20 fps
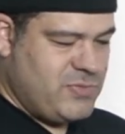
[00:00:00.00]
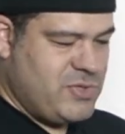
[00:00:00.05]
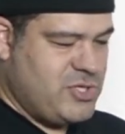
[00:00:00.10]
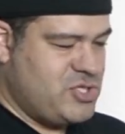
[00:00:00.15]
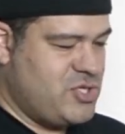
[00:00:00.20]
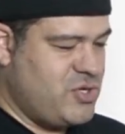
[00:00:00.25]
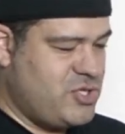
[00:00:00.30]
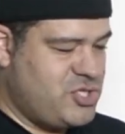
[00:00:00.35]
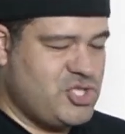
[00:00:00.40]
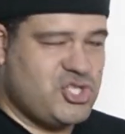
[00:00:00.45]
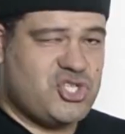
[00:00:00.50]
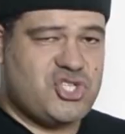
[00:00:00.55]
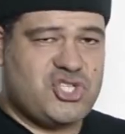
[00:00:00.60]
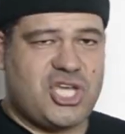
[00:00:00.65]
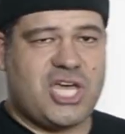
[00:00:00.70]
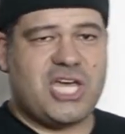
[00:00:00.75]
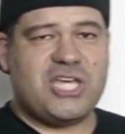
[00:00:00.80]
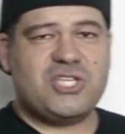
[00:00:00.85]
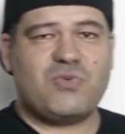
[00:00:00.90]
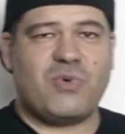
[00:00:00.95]
So it just
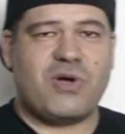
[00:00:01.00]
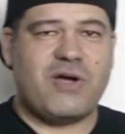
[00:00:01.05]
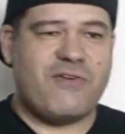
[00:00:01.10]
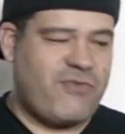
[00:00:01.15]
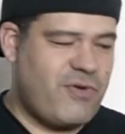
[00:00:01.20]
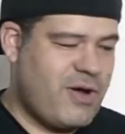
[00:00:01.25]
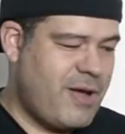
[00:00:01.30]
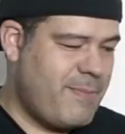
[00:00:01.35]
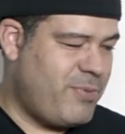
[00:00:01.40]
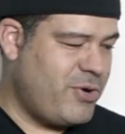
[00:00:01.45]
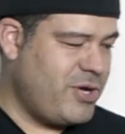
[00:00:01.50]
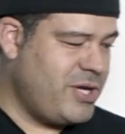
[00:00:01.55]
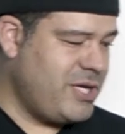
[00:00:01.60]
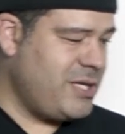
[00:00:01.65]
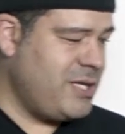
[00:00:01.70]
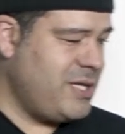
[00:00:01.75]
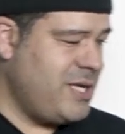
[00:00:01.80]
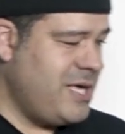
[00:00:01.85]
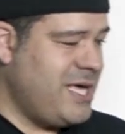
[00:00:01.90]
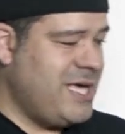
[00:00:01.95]
stays wherever I put
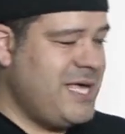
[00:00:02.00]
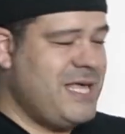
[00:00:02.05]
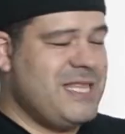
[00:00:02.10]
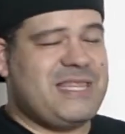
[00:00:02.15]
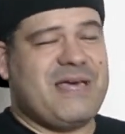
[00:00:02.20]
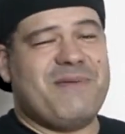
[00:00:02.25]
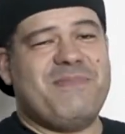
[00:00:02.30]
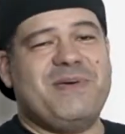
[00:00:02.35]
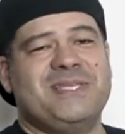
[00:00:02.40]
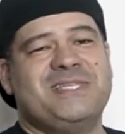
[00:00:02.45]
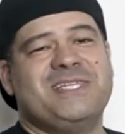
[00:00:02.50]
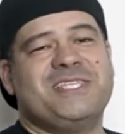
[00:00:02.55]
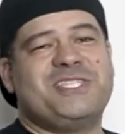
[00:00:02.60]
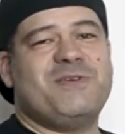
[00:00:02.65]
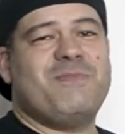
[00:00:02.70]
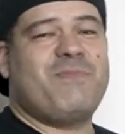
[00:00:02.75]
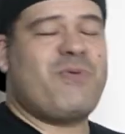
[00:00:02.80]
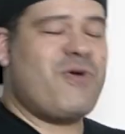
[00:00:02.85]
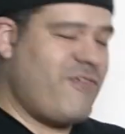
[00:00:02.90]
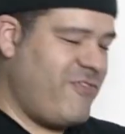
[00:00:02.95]
it. That means it's
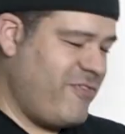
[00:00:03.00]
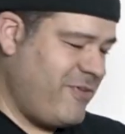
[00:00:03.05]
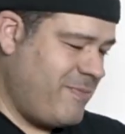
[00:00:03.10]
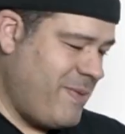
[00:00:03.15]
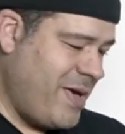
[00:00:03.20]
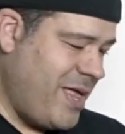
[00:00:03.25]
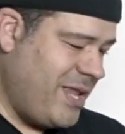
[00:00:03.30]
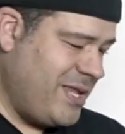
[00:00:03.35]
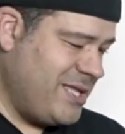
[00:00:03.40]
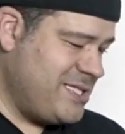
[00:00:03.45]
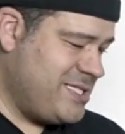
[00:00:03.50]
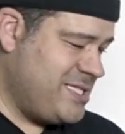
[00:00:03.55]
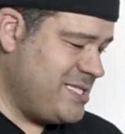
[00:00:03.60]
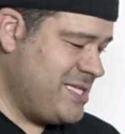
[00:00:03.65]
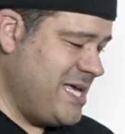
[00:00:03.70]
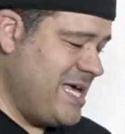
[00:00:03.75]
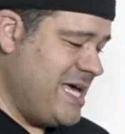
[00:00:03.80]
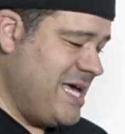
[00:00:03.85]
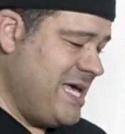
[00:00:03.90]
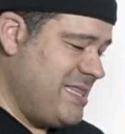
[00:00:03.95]
in perfect balance.
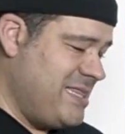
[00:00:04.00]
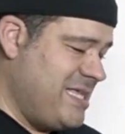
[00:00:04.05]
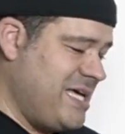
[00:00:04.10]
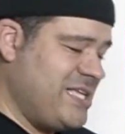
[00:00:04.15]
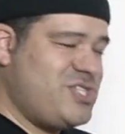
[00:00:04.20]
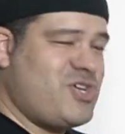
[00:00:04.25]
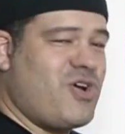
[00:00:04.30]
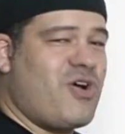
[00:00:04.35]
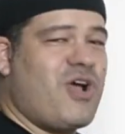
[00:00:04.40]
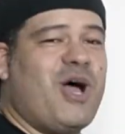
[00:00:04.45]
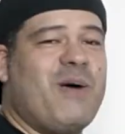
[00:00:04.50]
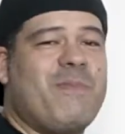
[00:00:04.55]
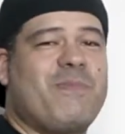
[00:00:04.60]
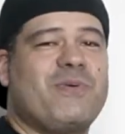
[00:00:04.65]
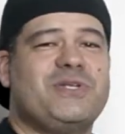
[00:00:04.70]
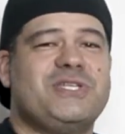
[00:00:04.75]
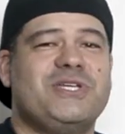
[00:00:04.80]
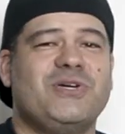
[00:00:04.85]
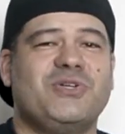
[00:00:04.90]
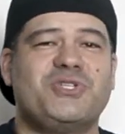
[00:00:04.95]
That's our
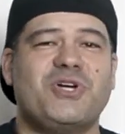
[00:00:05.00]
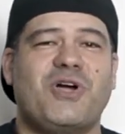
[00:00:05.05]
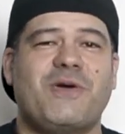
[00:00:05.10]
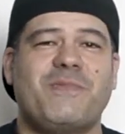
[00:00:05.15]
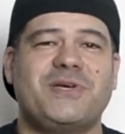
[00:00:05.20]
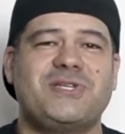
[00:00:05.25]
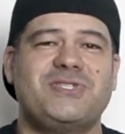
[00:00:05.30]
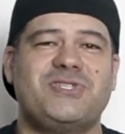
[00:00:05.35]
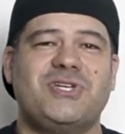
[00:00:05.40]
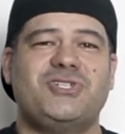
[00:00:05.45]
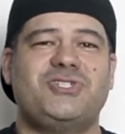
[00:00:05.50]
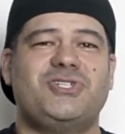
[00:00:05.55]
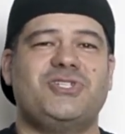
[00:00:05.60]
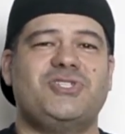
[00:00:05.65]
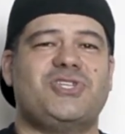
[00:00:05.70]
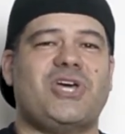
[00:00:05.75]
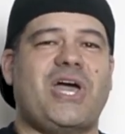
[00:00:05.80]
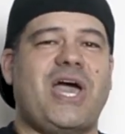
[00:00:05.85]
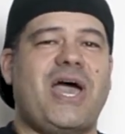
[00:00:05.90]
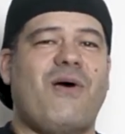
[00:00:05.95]
upper tilt arm
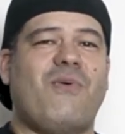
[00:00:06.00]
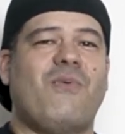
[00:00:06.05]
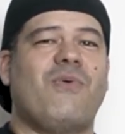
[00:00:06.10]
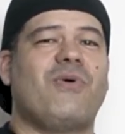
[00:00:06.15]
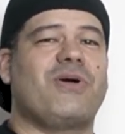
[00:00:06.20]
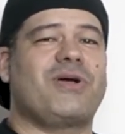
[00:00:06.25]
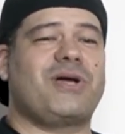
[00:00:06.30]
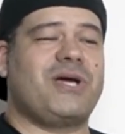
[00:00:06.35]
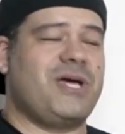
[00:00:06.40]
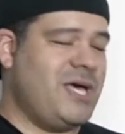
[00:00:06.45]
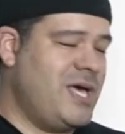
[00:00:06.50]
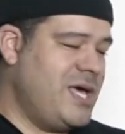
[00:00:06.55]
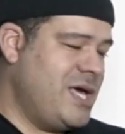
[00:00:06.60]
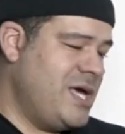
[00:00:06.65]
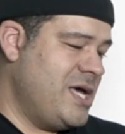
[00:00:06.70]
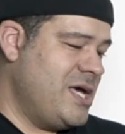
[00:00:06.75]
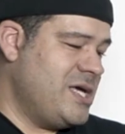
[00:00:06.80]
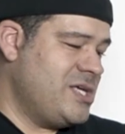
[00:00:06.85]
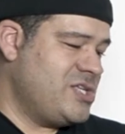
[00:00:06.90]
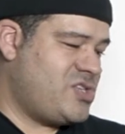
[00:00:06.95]
extensions at work.
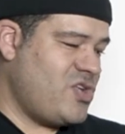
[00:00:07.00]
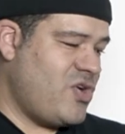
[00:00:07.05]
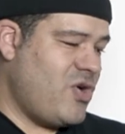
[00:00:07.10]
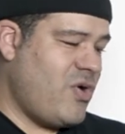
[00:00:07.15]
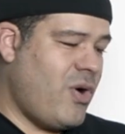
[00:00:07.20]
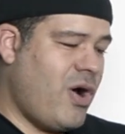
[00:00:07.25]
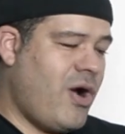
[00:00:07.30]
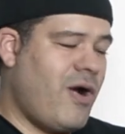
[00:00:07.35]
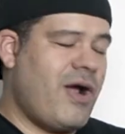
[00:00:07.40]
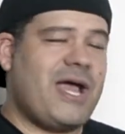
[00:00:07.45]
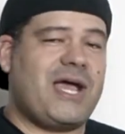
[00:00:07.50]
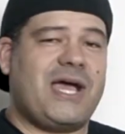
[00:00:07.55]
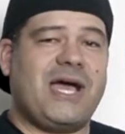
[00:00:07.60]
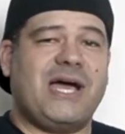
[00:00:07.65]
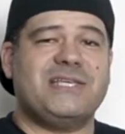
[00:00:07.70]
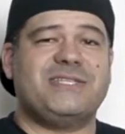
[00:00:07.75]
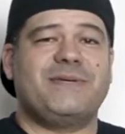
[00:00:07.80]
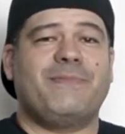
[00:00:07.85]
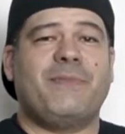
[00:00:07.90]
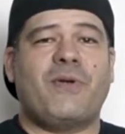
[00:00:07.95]
So, all right,
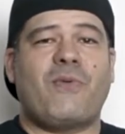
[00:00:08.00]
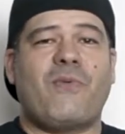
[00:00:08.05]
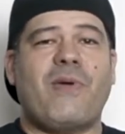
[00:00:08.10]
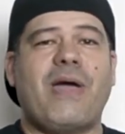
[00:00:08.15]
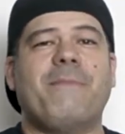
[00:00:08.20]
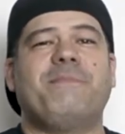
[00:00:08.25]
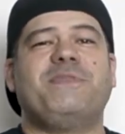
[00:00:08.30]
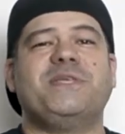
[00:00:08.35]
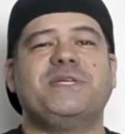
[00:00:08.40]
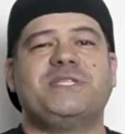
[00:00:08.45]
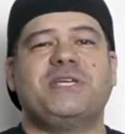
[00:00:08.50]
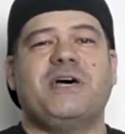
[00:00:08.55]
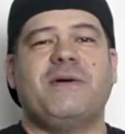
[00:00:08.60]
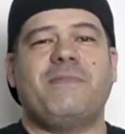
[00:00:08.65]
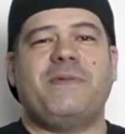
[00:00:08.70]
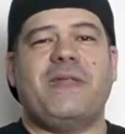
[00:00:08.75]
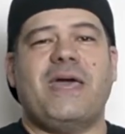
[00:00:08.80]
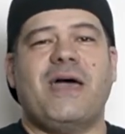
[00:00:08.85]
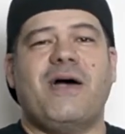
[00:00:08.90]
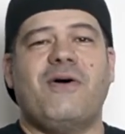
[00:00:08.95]
guys, I'm going to wrap this
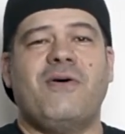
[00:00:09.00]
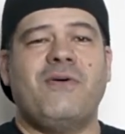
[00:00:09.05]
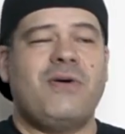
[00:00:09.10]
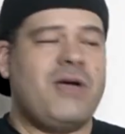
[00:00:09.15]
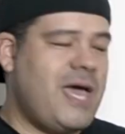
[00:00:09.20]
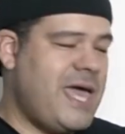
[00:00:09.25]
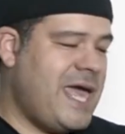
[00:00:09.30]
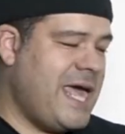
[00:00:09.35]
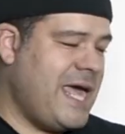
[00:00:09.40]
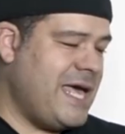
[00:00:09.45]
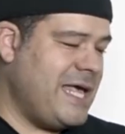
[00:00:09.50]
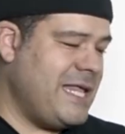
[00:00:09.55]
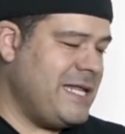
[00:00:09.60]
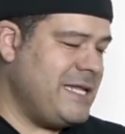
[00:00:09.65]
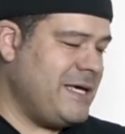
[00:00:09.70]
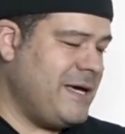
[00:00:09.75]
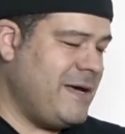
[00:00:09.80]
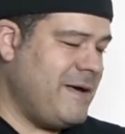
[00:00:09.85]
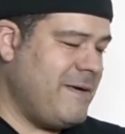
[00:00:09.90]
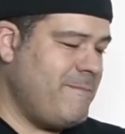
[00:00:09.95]
up now.
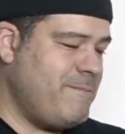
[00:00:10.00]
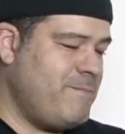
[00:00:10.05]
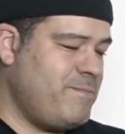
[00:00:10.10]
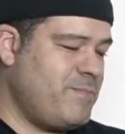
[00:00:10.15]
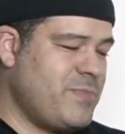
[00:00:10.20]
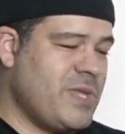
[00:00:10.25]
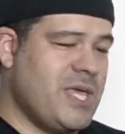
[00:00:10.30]
And